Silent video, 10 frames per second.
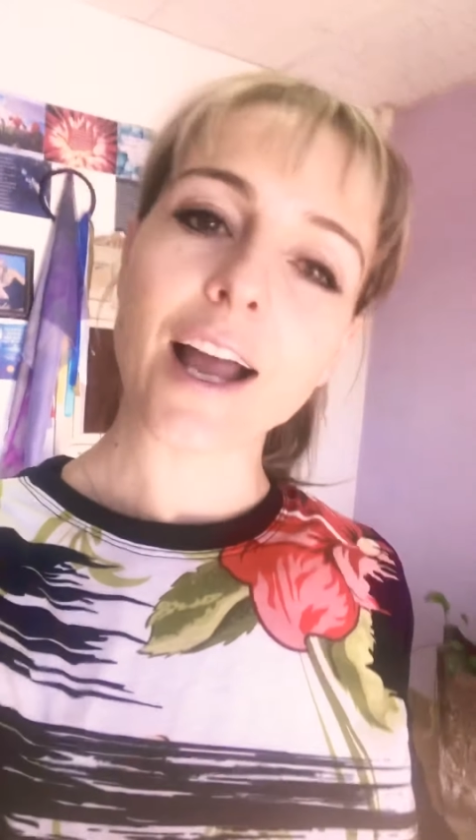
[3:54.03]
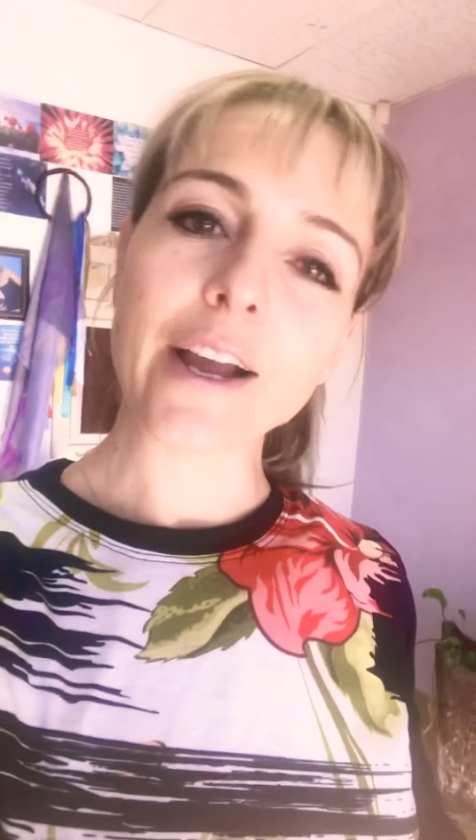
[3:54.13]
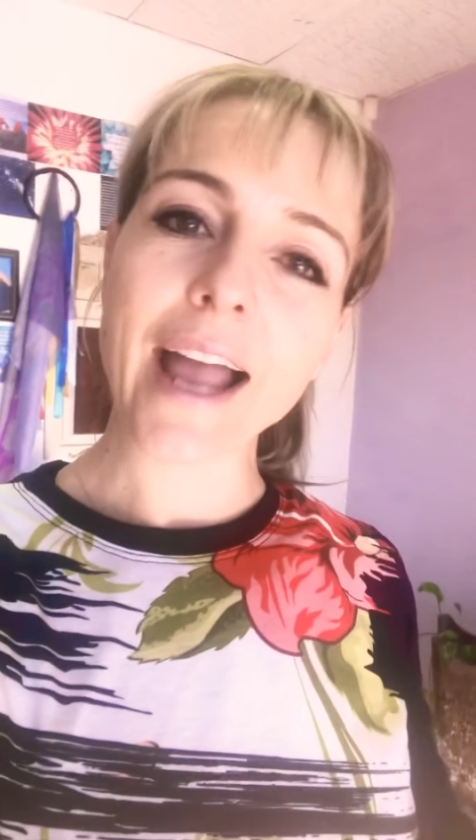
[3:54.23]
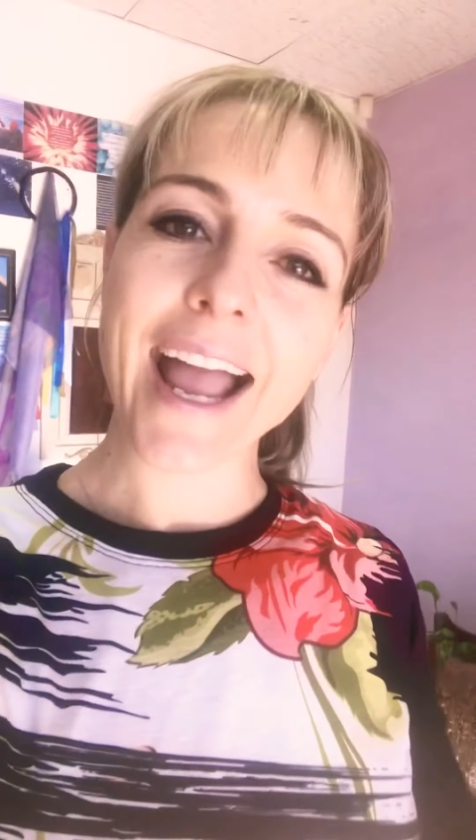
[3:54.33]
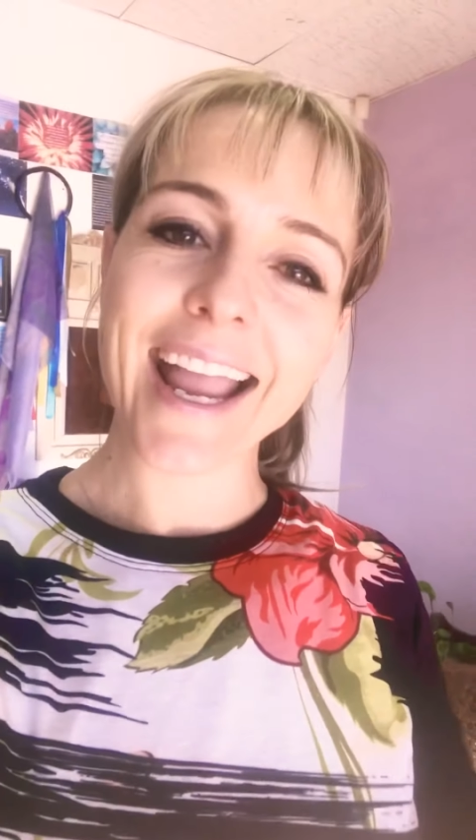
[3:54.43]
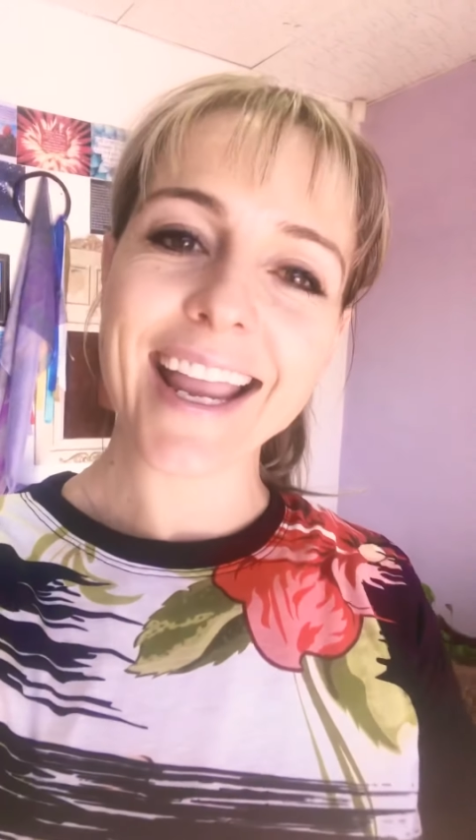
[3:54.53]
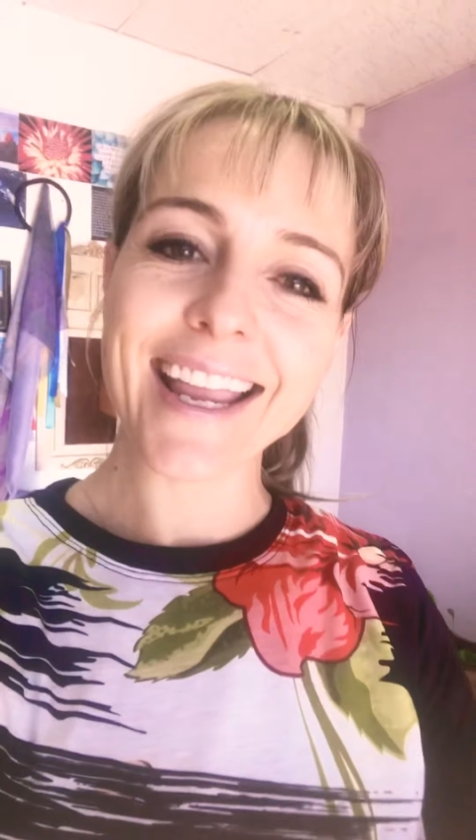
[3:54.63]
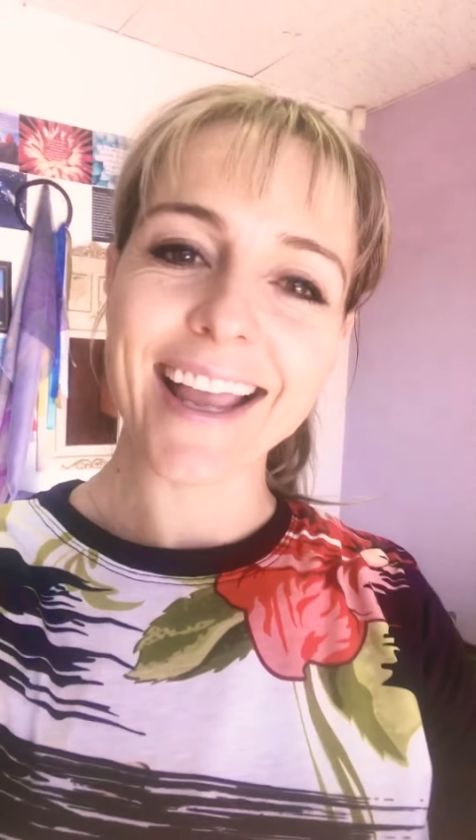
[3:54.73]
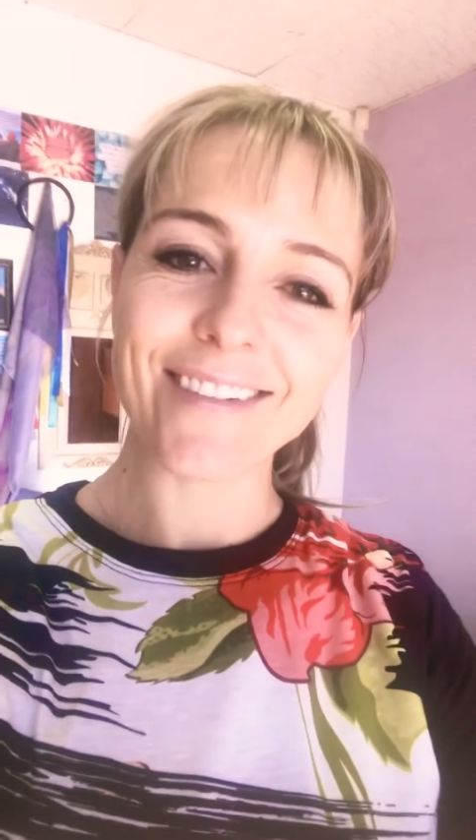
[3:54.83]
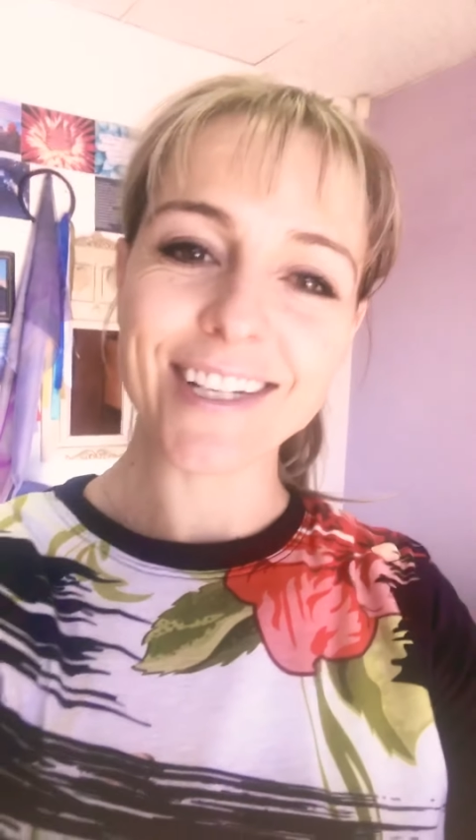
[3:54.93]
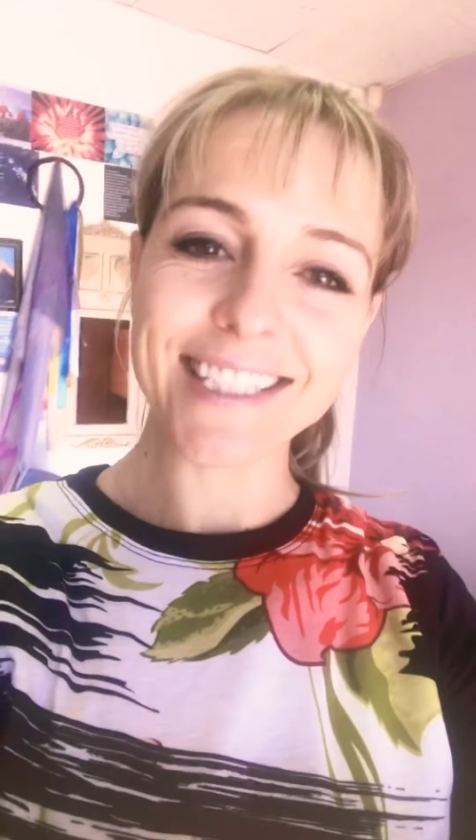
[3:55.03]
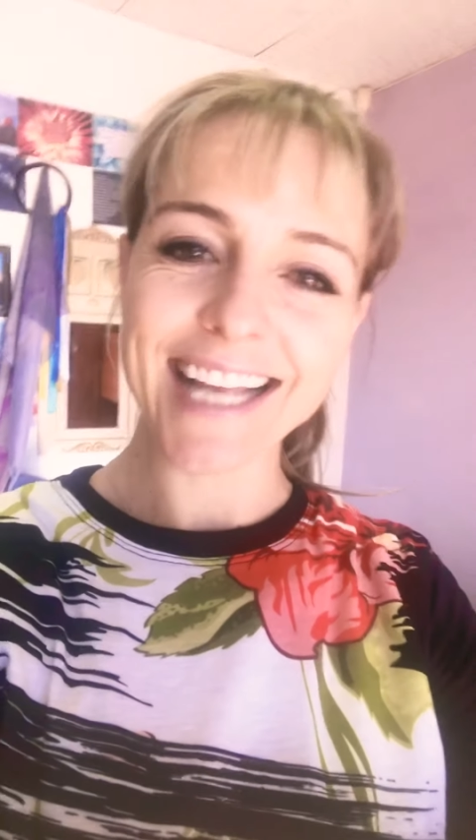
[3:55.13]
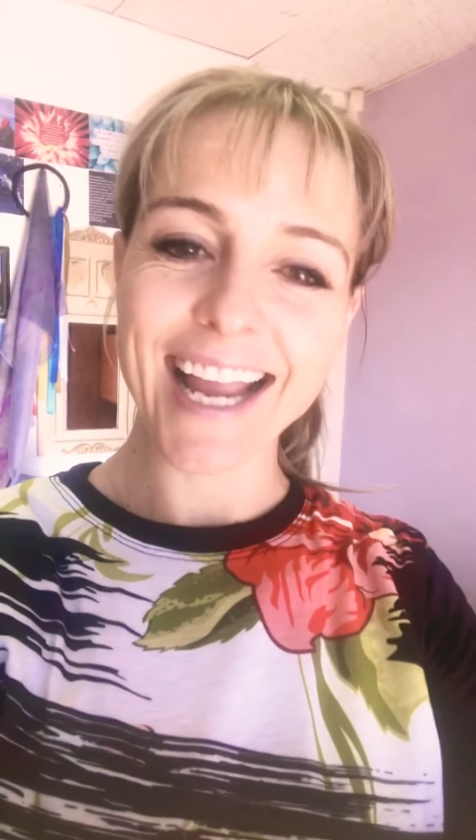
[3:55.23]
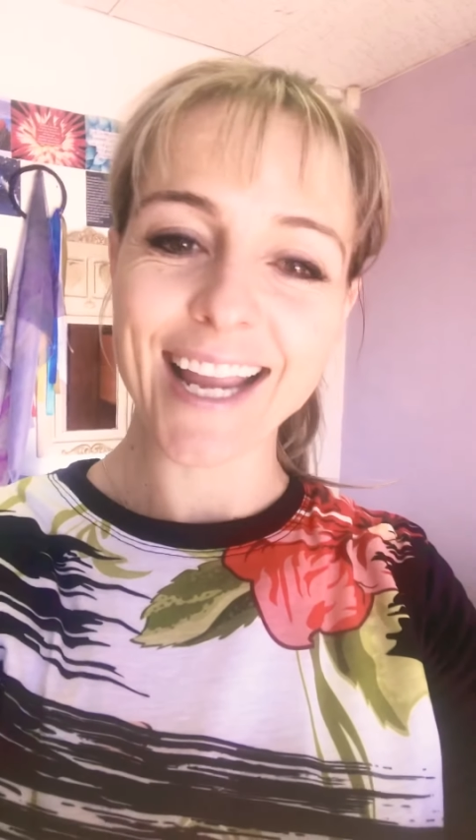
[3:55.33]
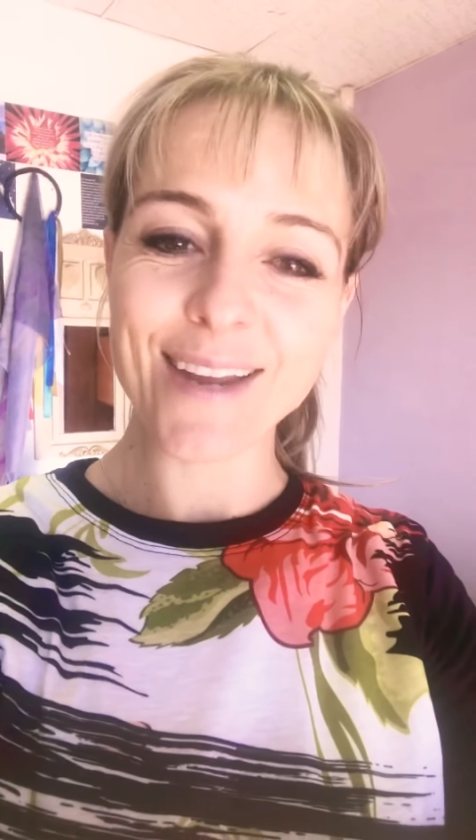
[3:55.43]
Okay, have a good
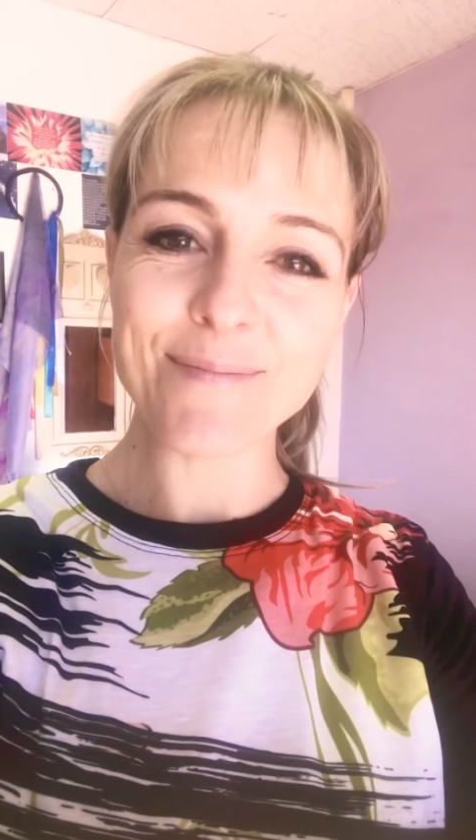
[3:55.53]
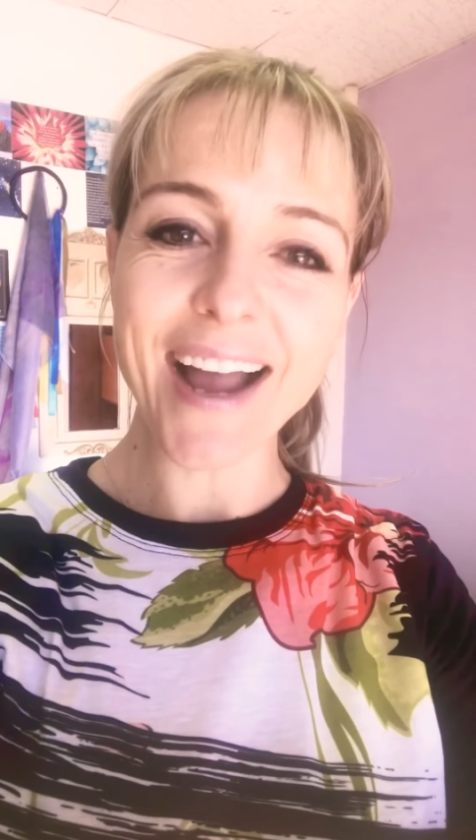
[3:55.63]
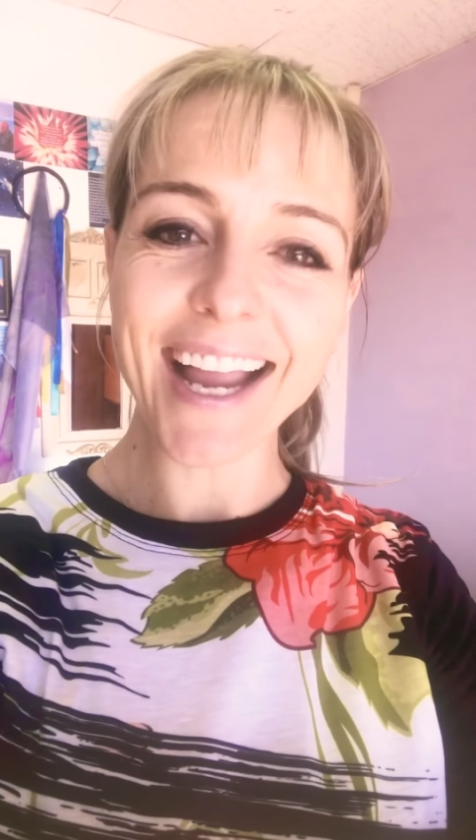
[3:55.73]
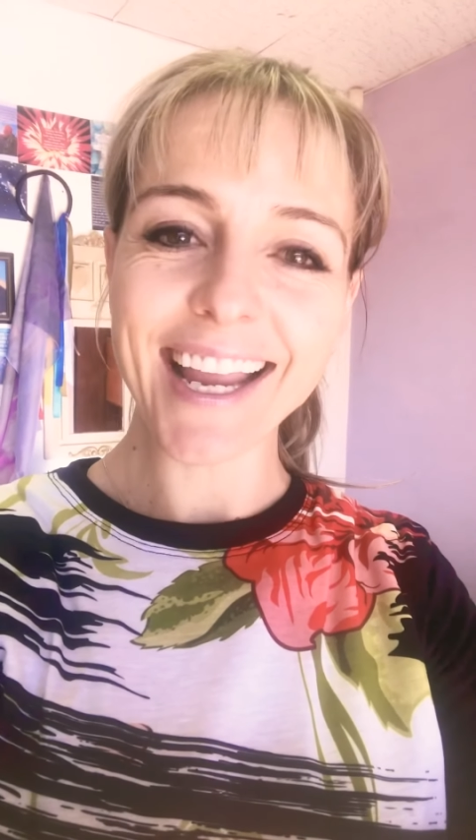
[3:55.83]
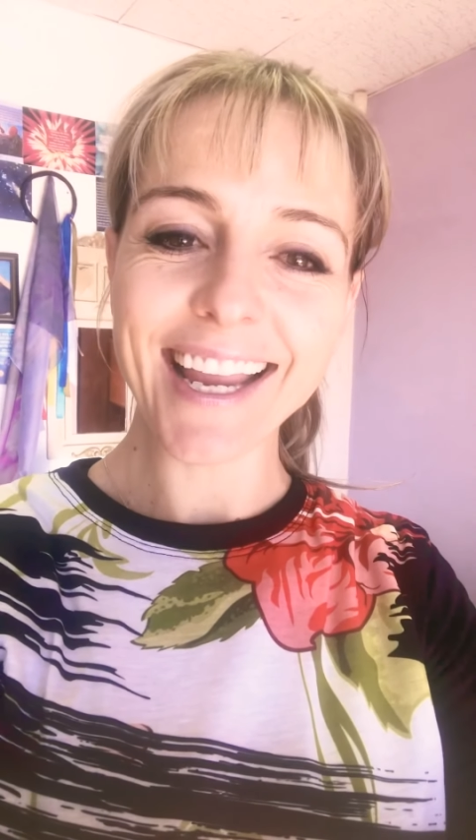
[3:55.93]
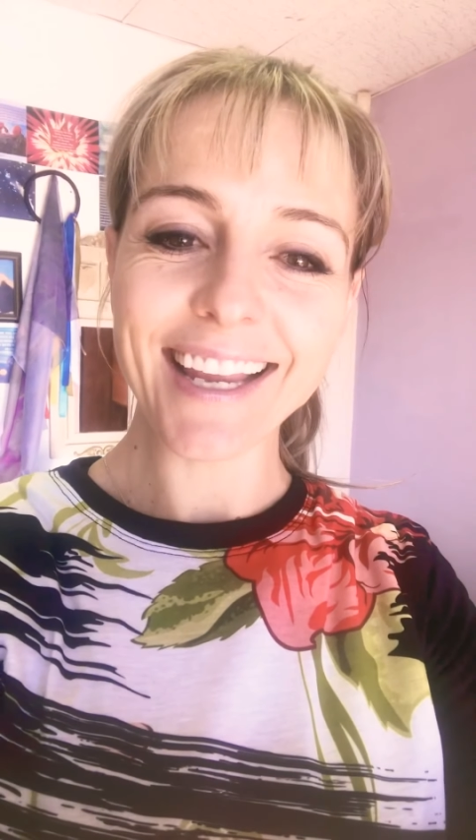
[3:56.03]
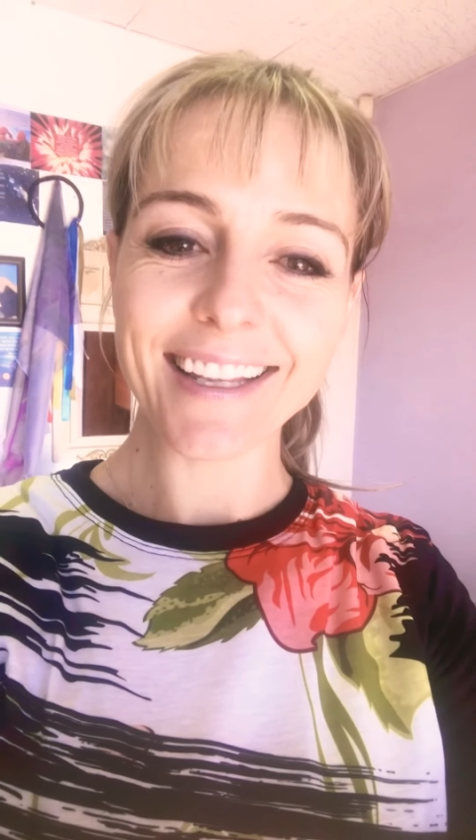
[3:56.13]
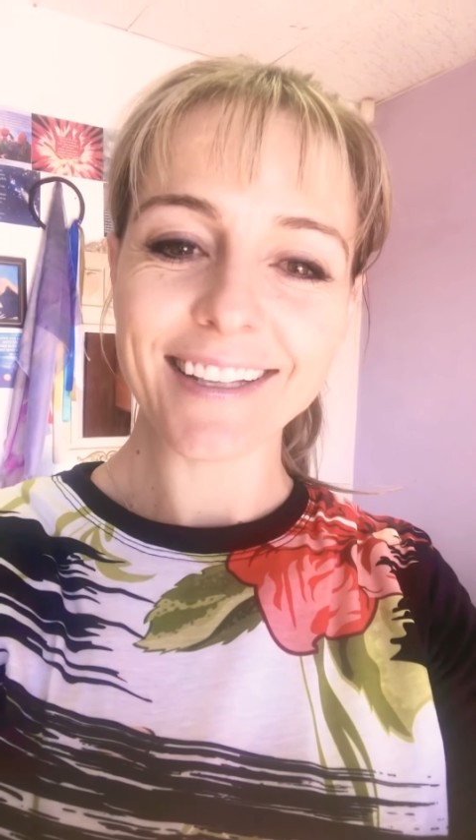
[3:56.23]
day. Bye.